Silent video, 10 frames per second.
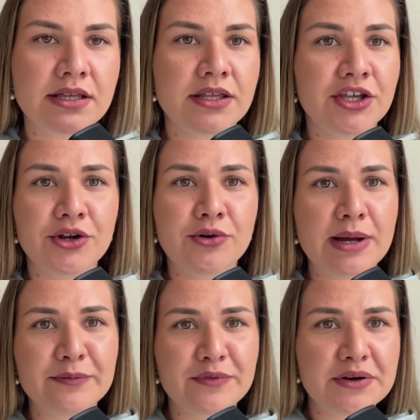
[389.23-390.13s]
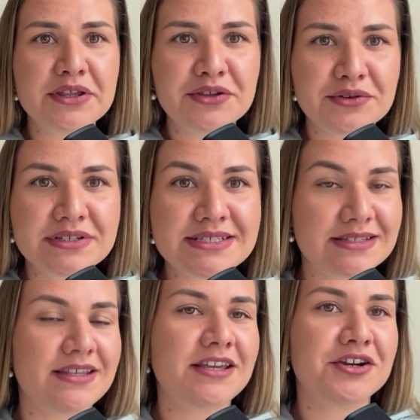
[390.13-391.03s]
You know, I'm very curious to
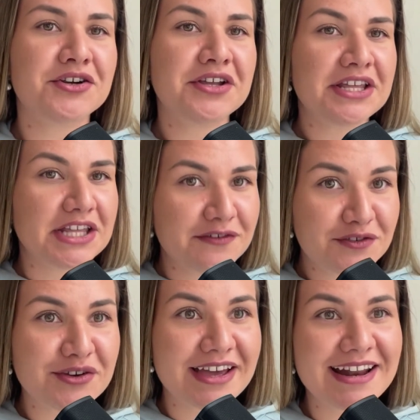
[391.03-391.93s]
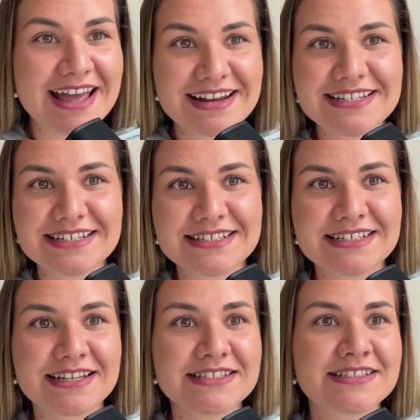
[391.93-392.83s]
hear if you had any
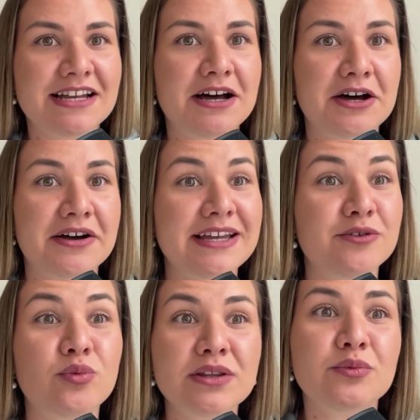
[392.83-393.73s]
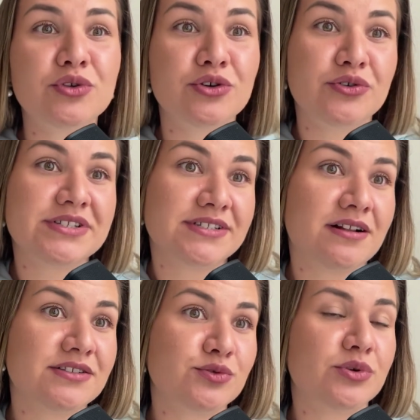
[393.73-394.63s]
success and what your
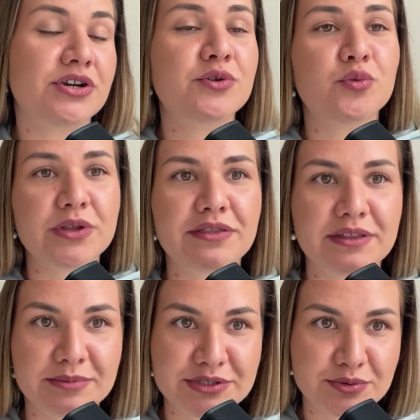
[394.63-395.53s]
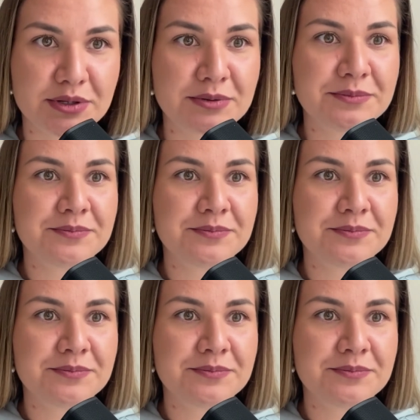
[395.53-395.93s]
results were with them as well.